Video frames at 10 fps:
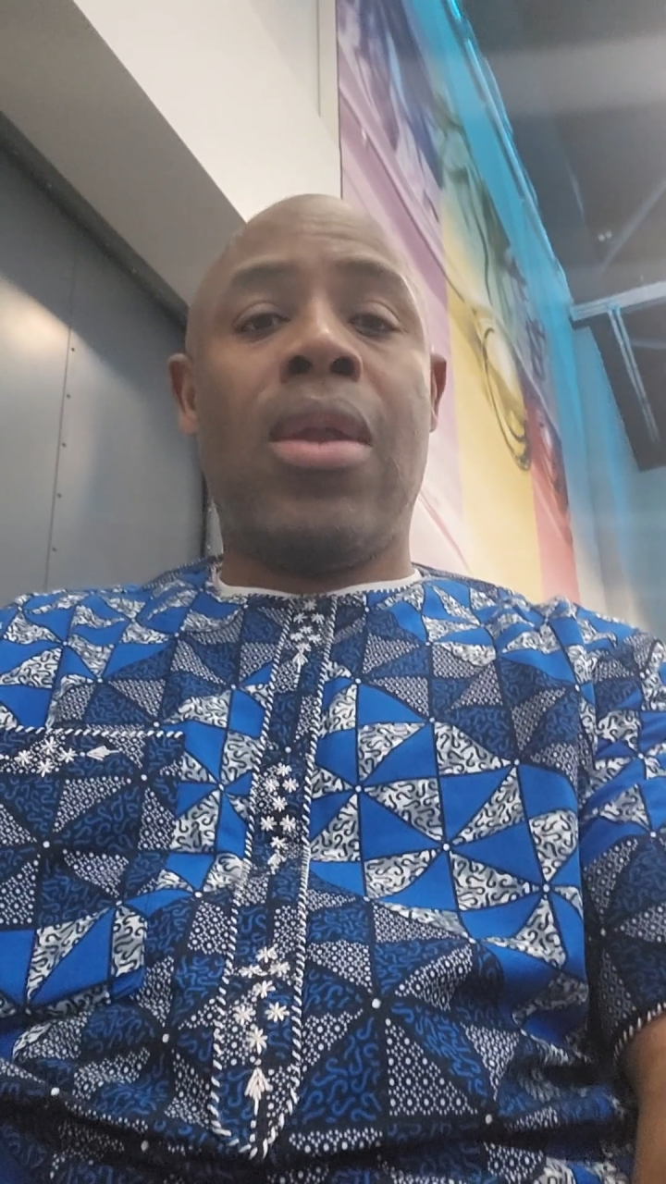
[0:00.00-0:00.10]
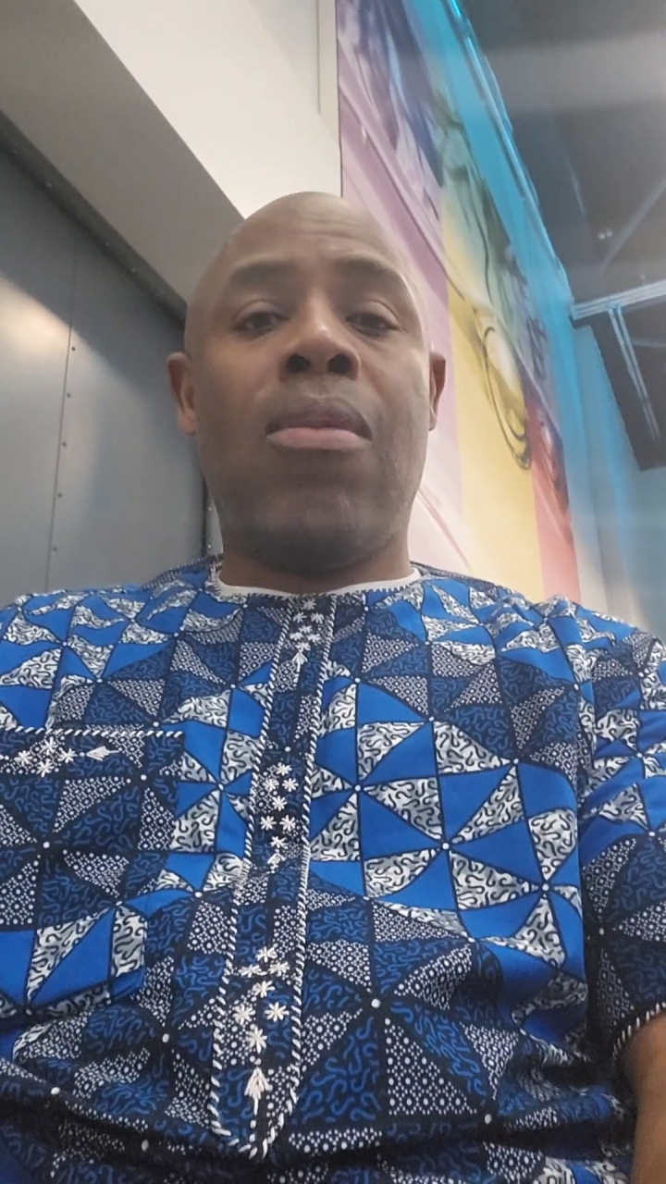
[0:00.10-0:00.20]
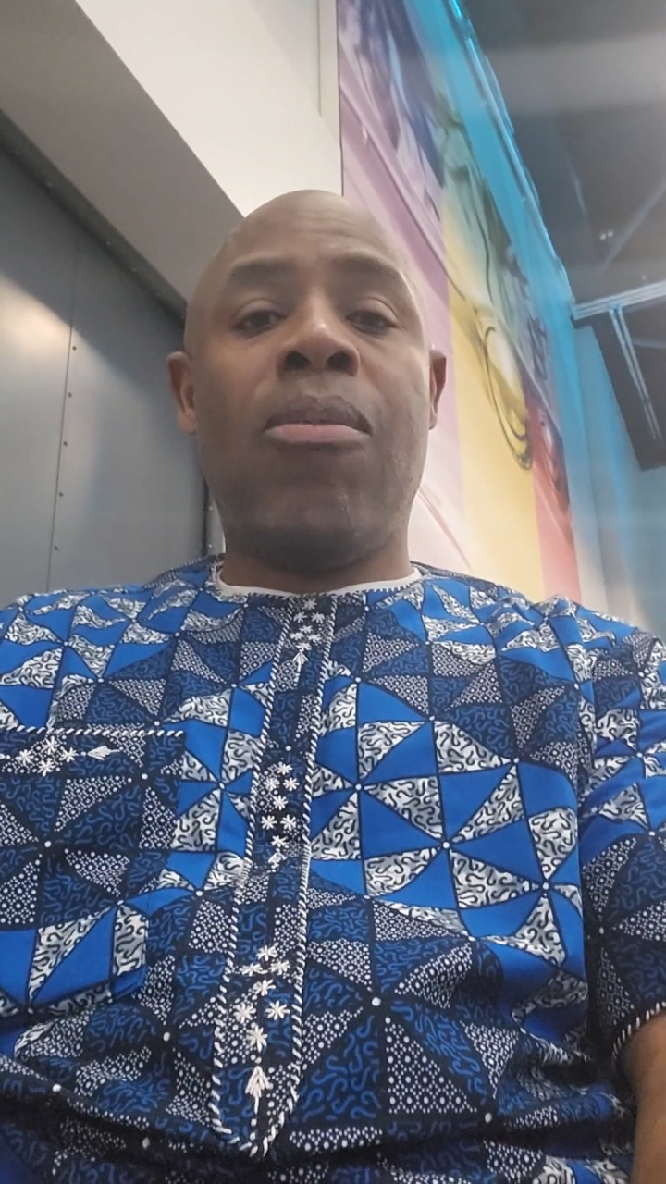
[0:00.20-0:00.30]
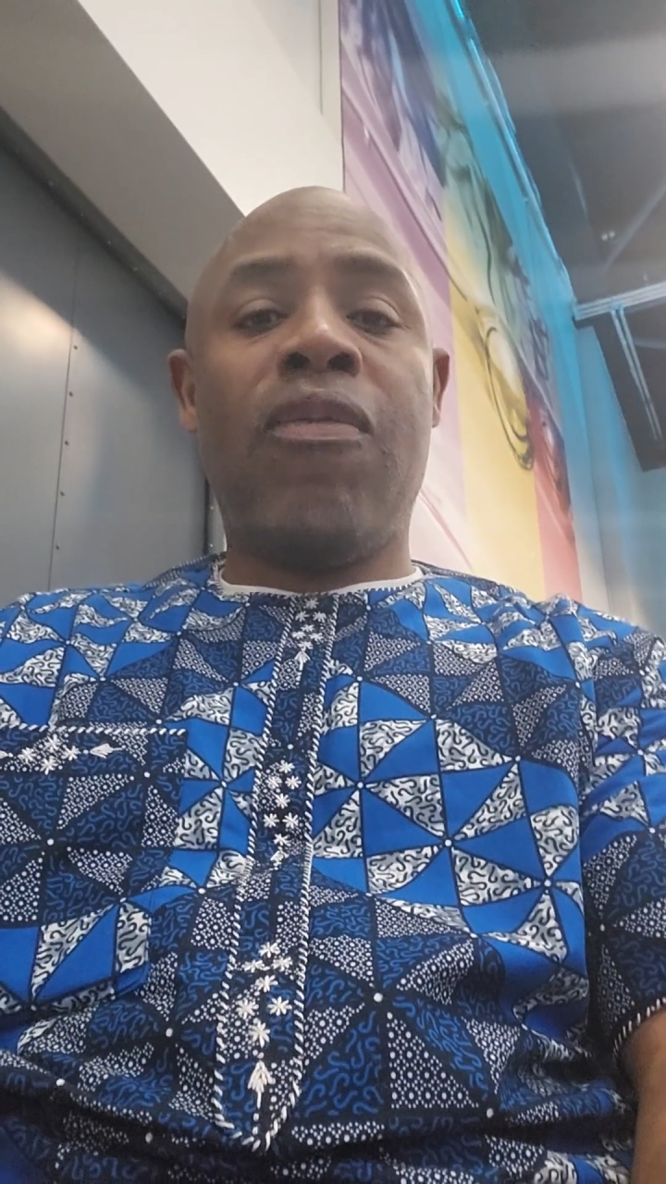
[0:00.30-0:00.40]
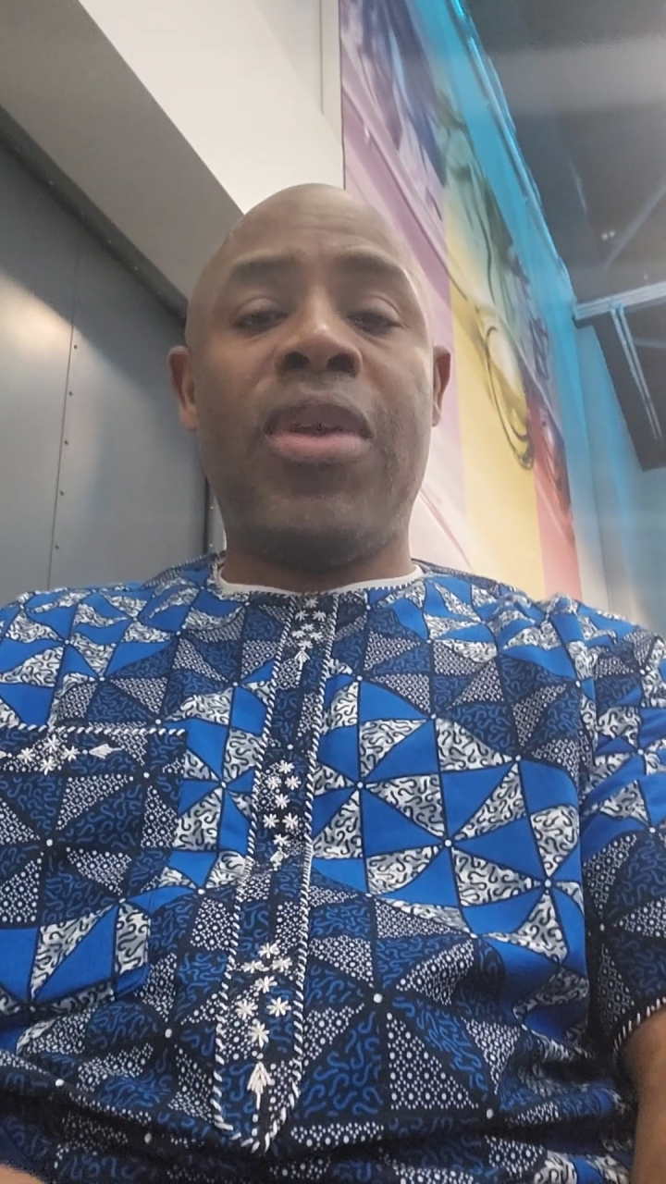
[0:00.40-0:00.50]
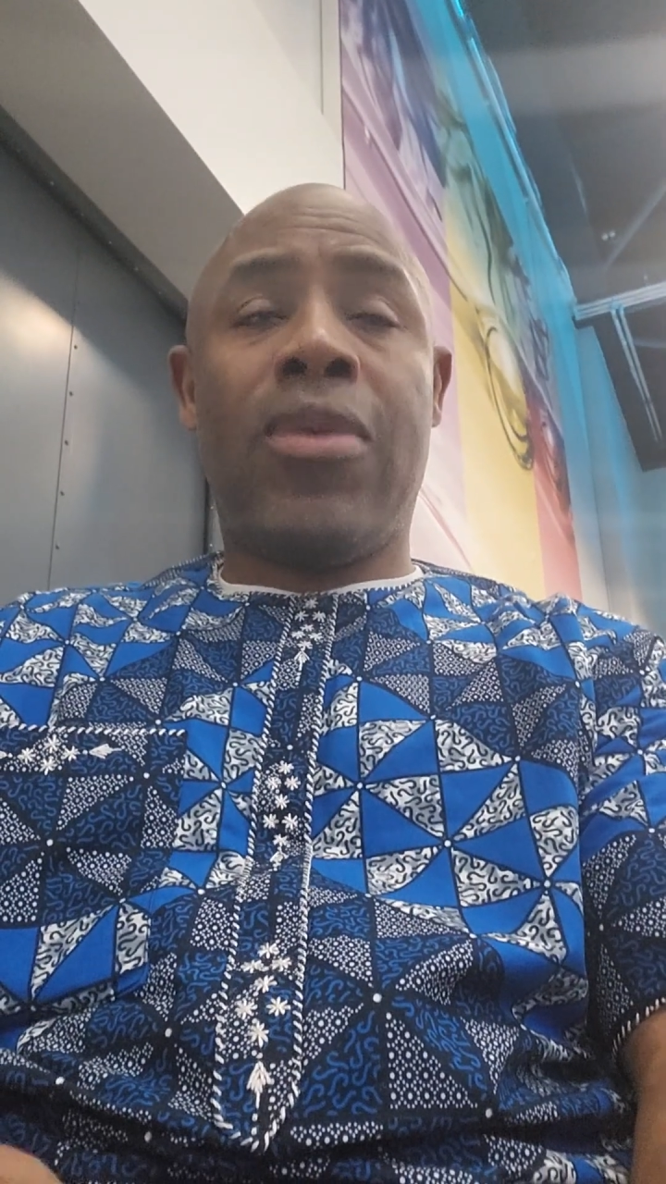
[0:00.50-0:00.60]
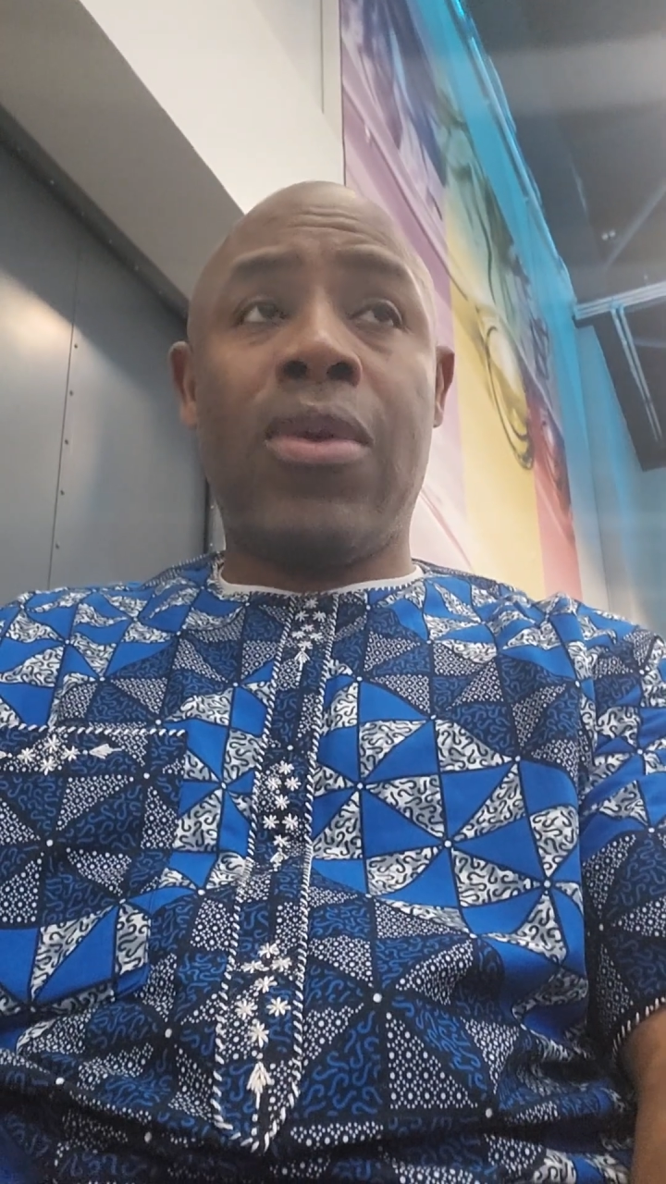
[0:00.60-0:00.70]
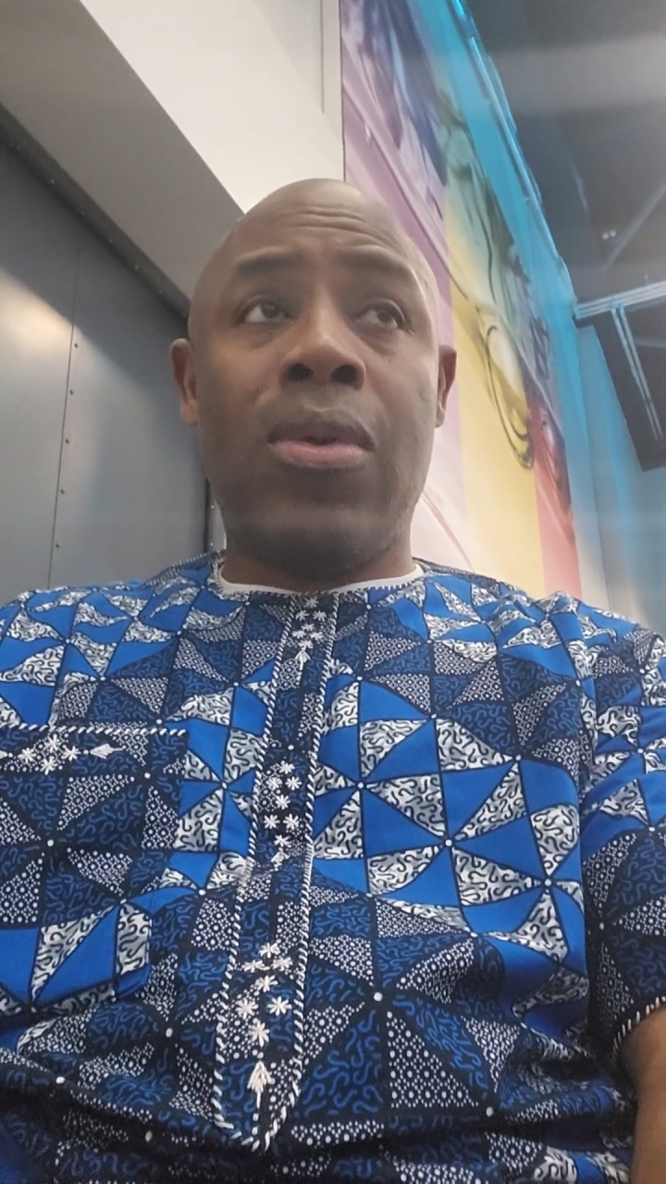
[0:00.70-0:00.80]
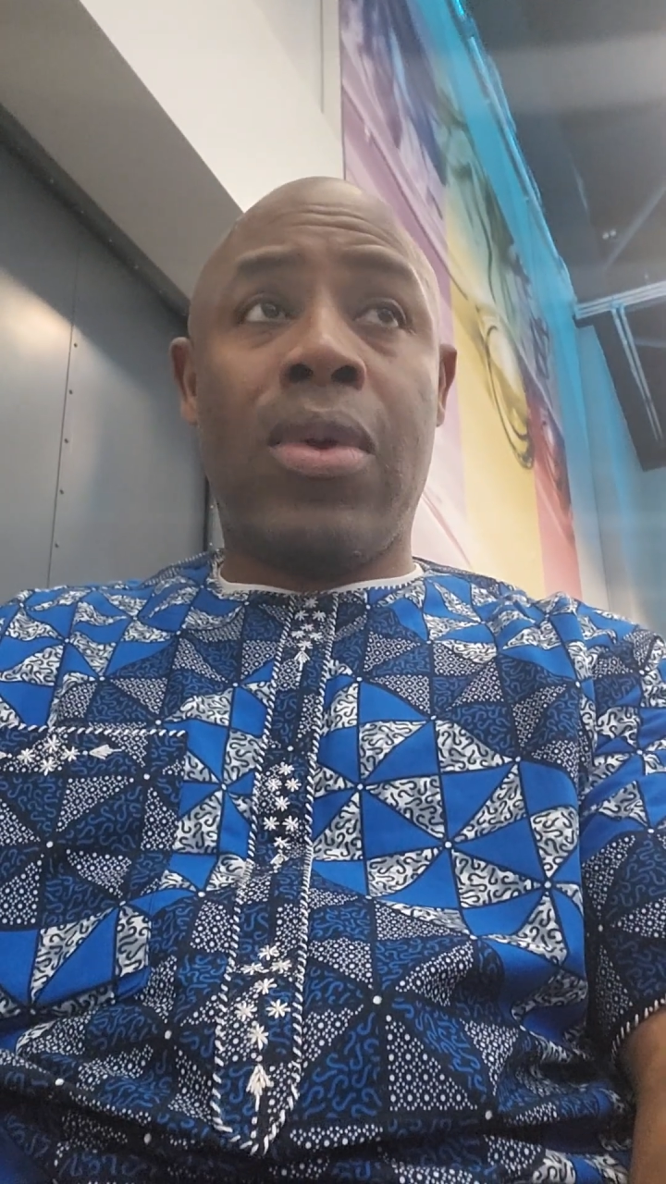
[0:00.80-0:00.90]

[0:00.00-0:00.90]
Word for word: You know, moving to